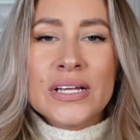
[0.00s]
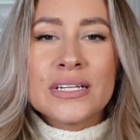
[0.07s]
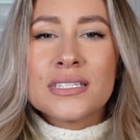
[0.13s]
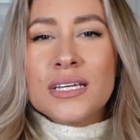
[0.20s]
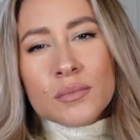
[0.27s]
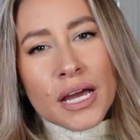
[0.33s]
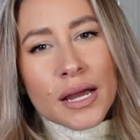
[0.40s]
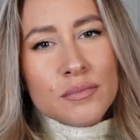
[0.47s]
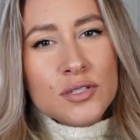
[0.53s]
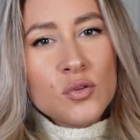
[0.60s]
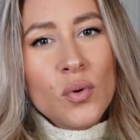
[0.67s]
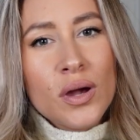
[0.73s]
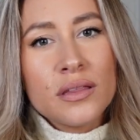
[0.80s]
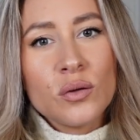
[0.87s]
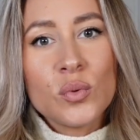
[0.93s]
And sometimes the
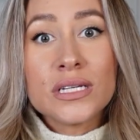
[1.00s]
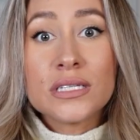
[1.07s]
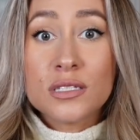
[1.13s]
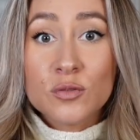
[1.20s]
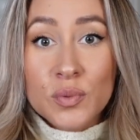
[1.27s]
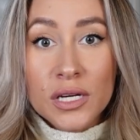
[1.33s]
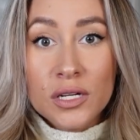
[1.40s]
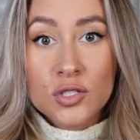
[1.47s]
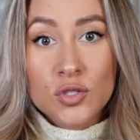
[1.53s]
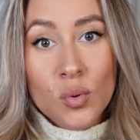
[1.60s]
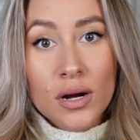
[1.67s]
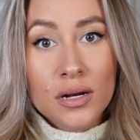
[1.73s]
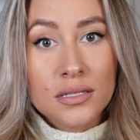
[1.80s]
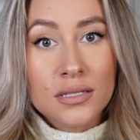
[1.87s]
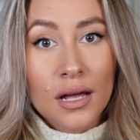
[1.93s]
way that we speak to
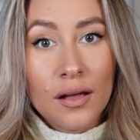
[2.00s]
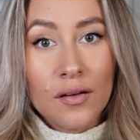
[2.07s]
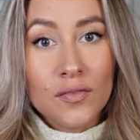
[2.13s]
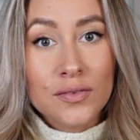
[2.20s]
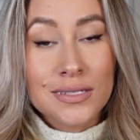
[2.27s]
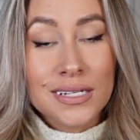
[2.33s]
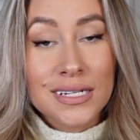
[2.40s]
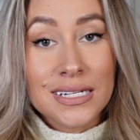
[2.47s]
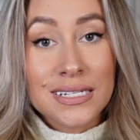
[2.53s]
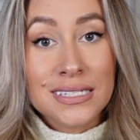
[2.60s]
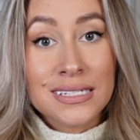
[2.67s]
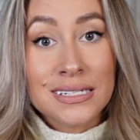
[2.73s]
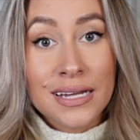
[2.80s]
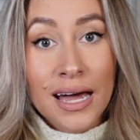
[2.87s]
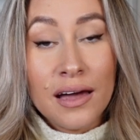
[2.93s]
ourselves is
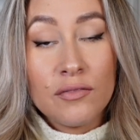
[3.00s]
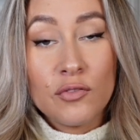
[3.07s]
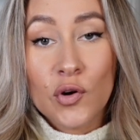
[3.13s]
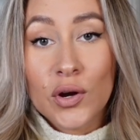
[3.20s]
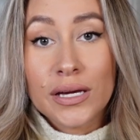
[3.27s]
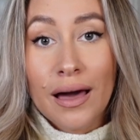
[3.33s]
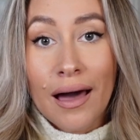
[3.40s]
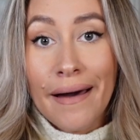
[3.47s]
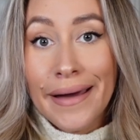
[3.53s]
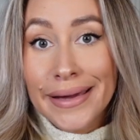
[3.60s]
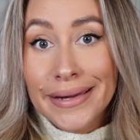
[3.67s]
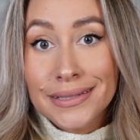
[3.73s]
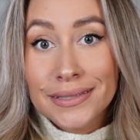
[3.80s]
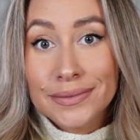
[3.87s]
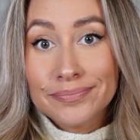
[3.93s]
not very
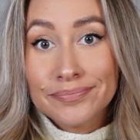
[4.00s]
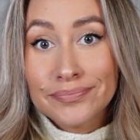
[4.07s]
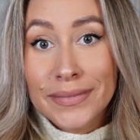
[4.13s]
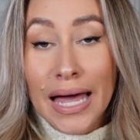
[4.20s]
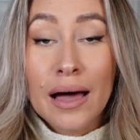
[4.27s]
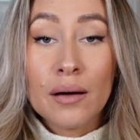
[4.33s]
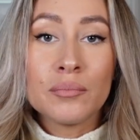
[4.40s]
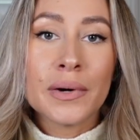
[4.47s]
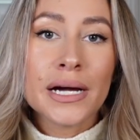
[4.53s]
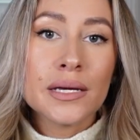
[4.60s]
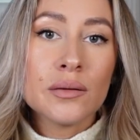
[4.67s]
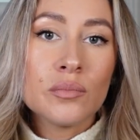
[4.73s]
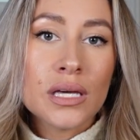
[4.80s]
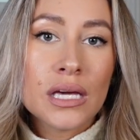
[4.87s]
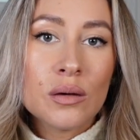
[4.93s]
kind. That
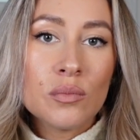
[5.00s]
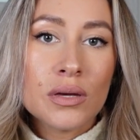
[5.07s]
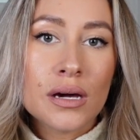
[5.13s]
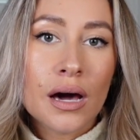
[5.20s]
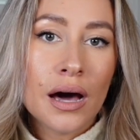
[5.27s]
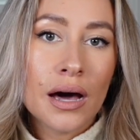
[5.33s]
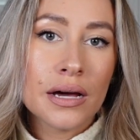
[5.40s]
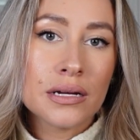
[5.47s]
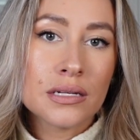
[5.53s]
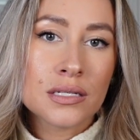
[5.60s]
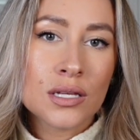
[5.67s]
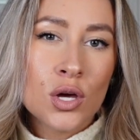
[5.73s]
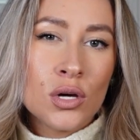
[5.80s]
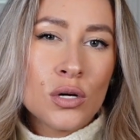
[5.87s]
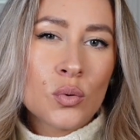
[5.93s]
might be because
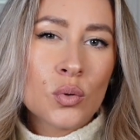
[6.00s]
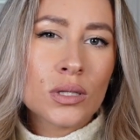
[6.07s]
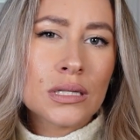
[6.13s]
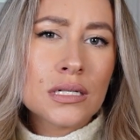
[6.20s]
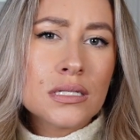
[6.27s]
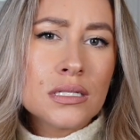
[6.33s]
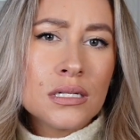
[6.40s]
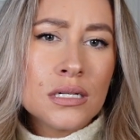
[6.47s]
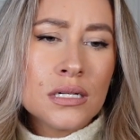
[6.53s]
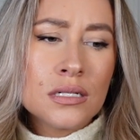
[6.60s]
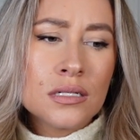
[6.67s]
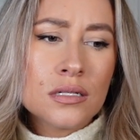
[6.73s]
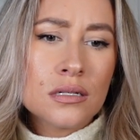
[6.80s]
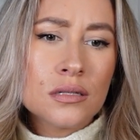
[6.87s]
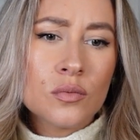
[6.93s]
we're listening
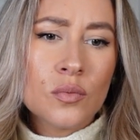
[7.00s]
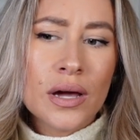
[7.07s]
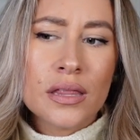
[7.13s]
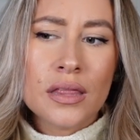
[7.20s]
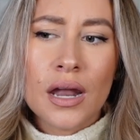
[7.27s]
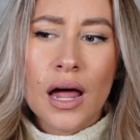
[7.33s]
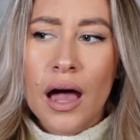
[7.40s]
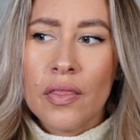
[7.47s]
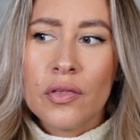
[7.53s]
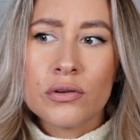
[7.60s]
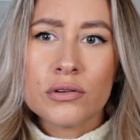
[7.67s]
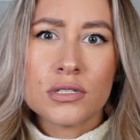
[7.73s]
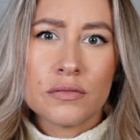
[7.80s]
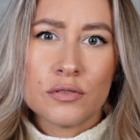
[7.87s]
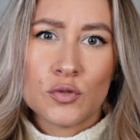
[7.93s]
to the way that
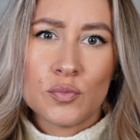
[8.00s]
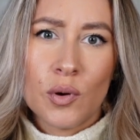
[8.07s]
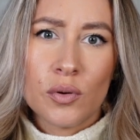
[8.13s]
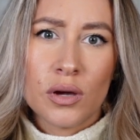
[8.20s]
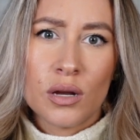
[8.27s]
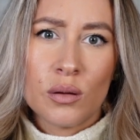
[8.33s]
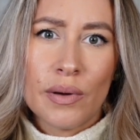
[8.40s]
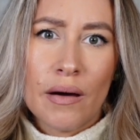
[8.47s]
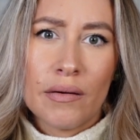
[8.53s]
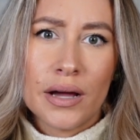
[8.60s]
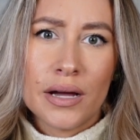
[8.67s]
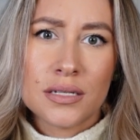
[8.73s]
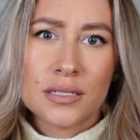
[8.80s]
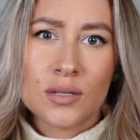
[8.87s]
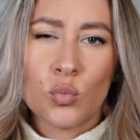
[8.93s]
others have spoken about
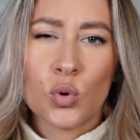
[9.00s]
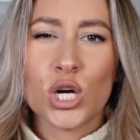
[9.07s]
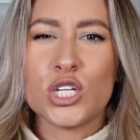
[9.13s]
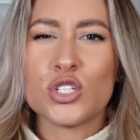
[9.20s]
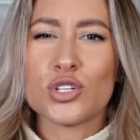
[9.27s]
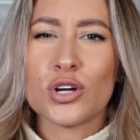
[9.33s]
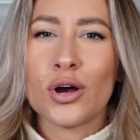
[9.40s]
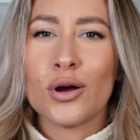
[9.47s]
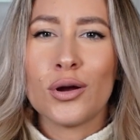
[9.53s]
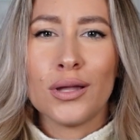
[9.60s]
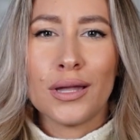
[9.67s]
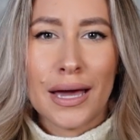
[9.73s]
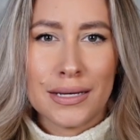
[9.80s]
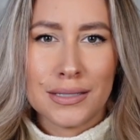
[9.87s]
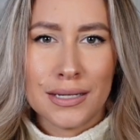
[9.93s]
us and we're
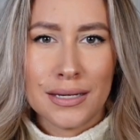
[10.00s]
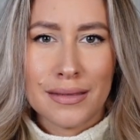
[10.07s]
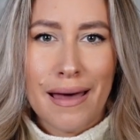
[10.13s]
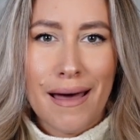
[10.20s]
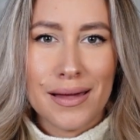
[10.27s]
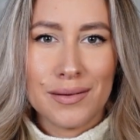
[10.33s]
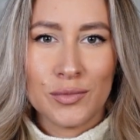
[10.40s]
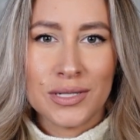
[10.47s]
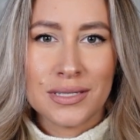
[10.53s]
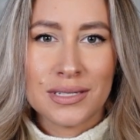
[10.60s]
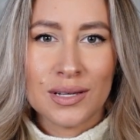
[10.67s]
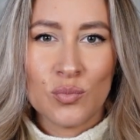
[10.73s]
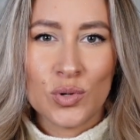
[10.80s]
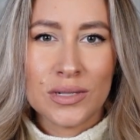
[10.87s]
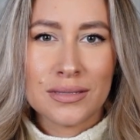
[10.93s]
internalizing that. When
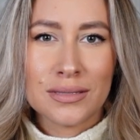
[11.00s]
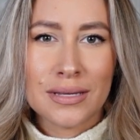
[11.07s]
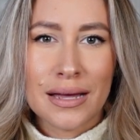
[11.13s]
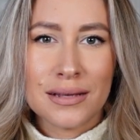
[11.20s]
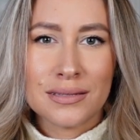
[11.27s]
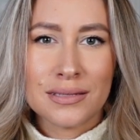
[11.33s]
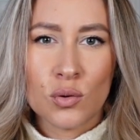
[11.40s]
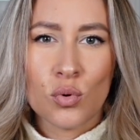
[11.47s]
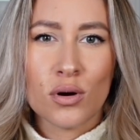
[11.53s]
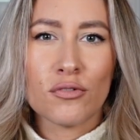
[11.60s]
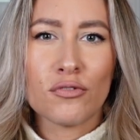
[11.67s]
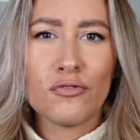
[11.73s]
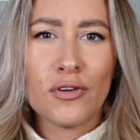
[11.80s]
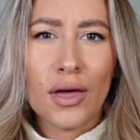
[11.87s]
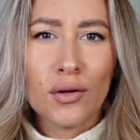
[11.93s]
someone says that we're a
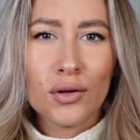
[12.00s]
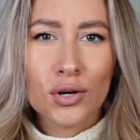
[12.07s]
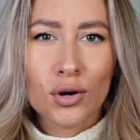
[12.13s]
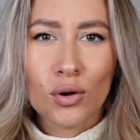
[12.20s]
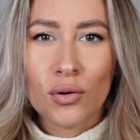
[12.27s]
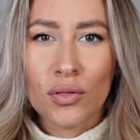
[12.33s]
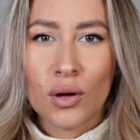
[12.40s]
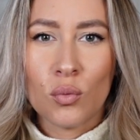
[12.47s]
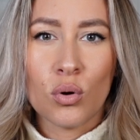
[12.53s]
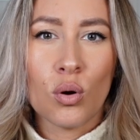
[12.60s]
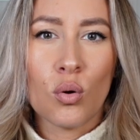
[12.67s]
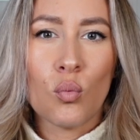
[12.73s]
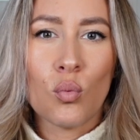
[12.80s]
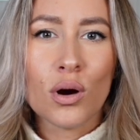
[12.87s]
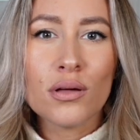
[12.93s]
failure or that
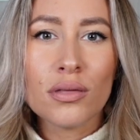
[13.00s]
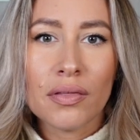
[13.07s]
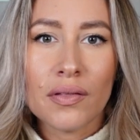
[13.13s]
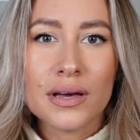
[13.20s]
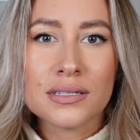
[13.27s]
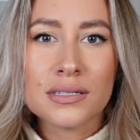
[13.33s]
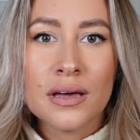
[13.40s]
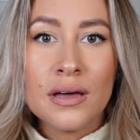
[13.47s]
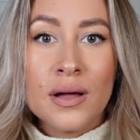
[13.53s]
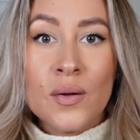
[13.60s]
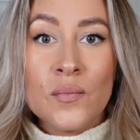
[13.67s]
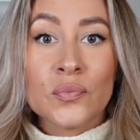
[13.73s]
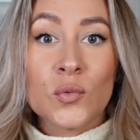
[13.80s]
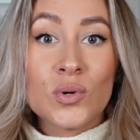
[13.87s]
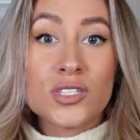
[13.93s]
we're worthless,
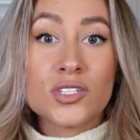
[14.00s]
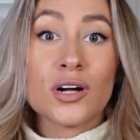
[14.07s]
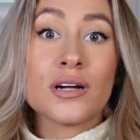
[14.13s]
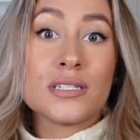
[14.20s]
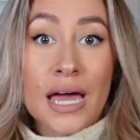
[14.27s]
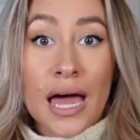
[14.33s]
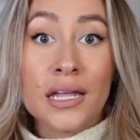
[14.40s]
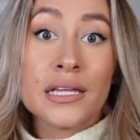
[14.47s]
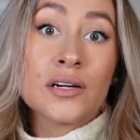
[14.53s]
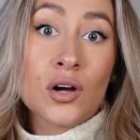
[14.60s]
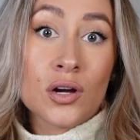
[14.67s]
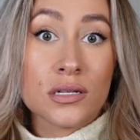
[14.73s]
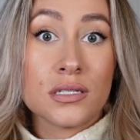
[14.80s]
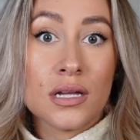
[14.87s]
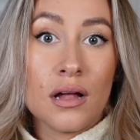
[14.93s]
we start telling
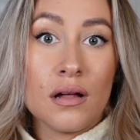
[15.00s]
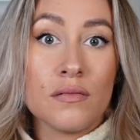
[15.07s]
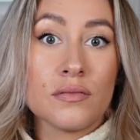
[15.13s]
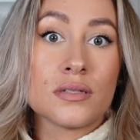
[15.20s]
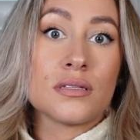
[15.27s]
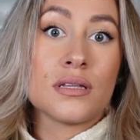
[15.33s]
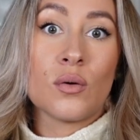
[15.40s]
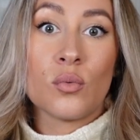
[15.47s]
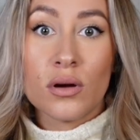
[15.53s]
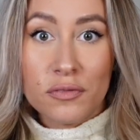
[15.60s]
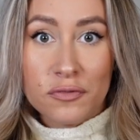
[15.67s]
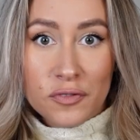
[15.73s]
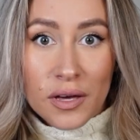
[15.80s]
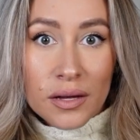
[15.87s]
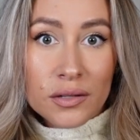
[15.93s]
ourselves that we're a
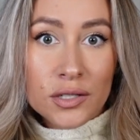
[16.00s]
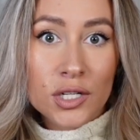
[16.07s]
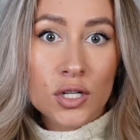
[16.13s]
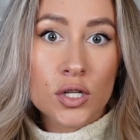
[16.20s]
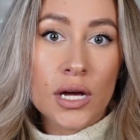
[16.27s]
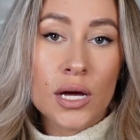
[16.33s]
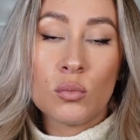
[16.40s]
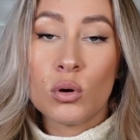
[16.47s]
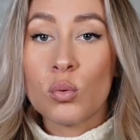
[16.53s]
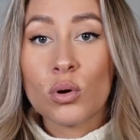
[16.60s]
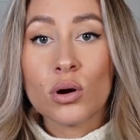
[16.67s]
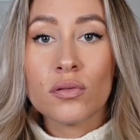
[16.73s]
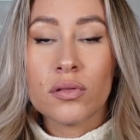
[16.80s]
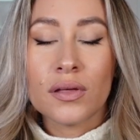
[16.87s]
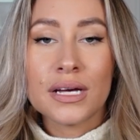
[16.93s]
failure and we're
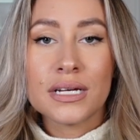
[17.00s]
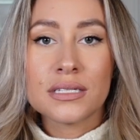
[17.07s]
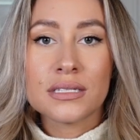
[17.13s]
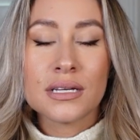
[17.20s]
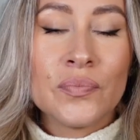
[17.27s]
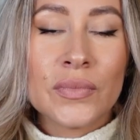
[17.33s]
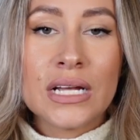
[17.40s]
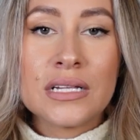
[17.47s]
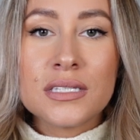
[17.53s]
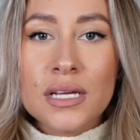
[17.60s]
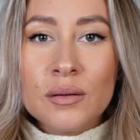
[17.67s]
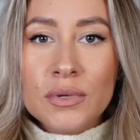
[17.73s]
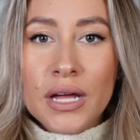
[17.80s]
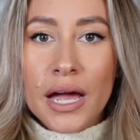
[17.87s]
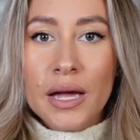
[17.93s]
worthless. And
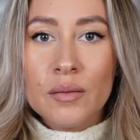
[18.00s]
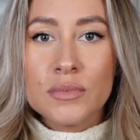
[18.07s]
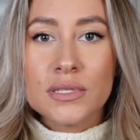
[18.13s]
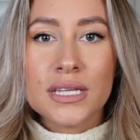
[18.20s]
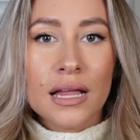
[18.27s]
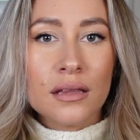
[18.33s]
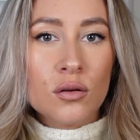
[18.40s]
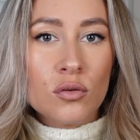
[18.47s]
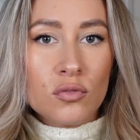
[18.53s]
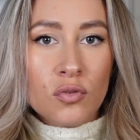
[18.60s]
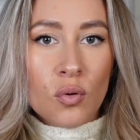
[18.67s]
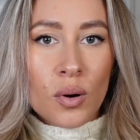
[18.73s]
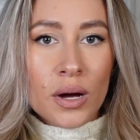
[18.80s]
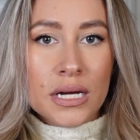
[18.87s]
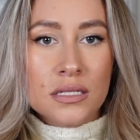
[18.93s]
sometimes that little
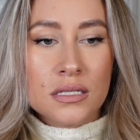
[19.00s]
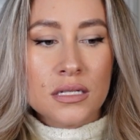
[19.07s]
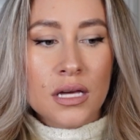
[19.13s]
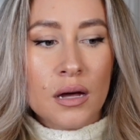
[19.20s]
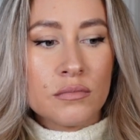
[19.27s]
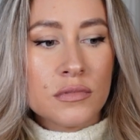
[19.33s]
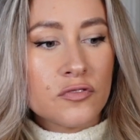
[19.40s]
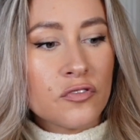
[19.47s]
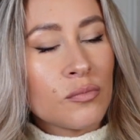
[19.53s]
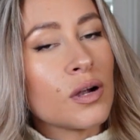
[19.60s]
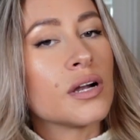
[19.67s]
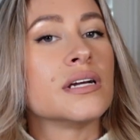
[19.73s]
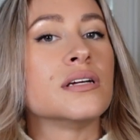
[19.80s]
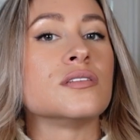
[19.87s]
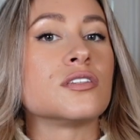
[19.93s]
voice comes from
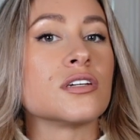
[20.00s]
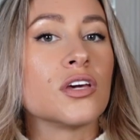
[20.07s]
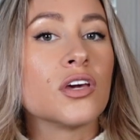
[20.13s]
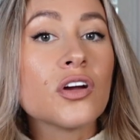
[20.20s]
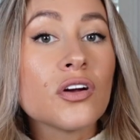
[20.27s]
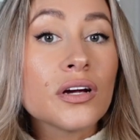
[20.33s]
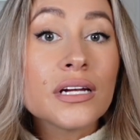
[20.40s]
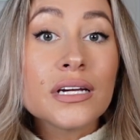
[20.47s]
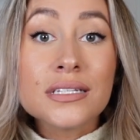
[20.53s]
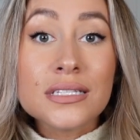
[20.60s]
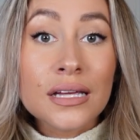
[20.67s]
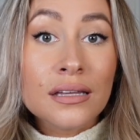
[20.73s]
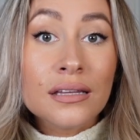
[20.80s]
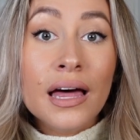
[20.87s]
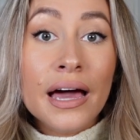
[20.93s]
our insecurities
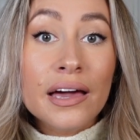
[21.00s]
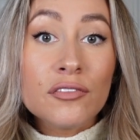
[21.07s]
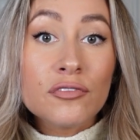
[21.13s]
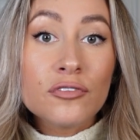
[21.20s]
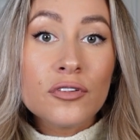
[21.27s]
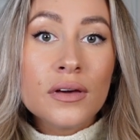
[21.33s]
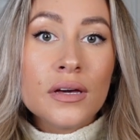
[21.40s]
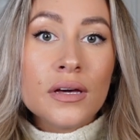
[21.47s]
in life.